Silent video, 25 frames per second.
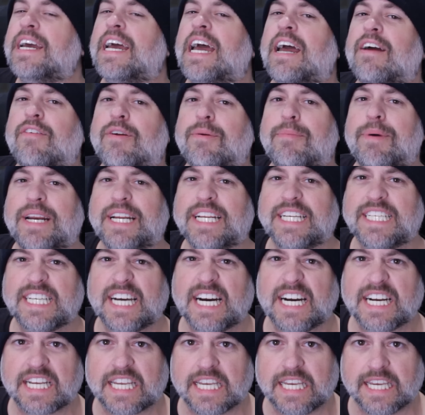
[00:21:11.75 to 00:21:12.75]
Everybody
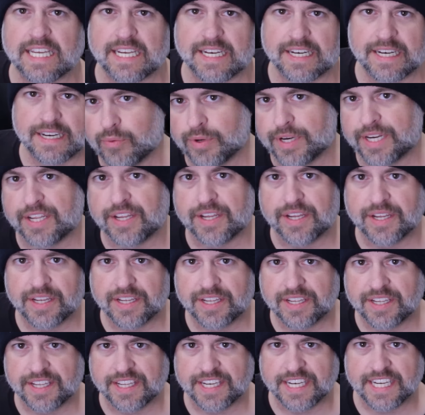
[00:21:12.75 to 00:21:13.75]
tuck in. What do you
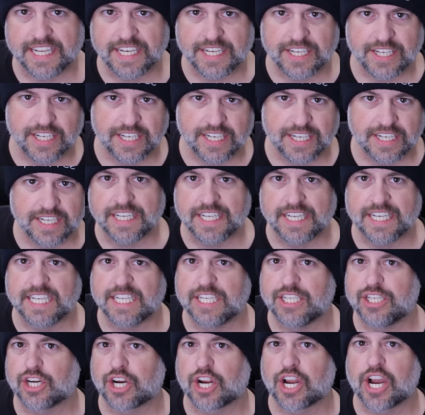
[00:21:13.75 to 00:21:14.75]
need
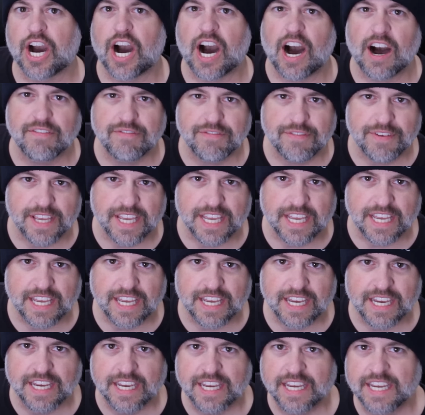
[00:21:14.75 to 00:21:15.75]
your
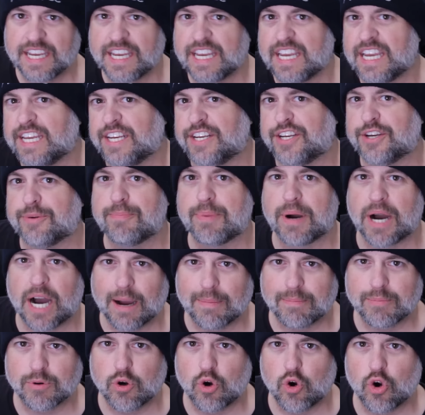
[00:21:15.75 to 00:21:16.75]
coffee and your
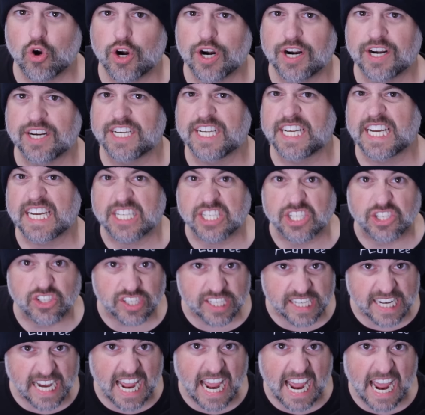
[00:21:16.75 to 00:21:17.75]
popcorn? You got your
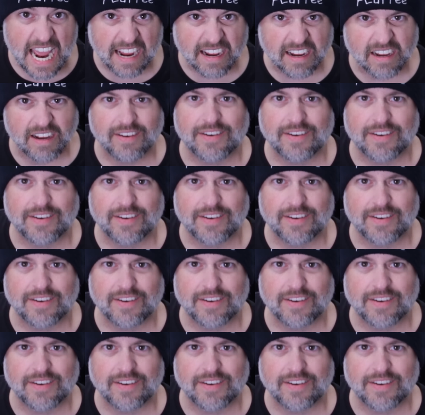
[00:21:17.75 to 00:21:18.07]
snack?